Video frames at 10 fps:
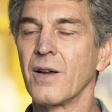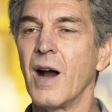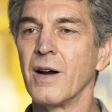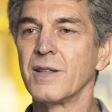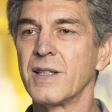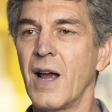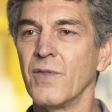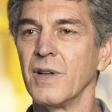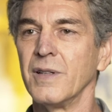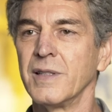There are
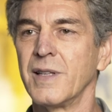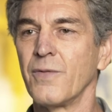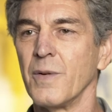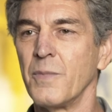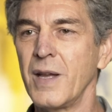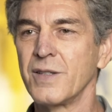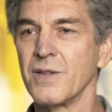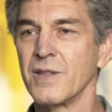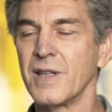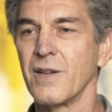several different
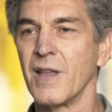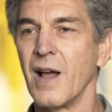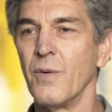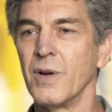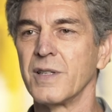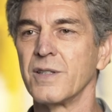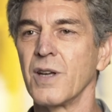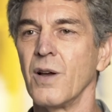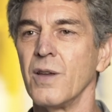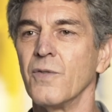pictures here that I want to
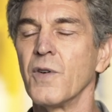show you.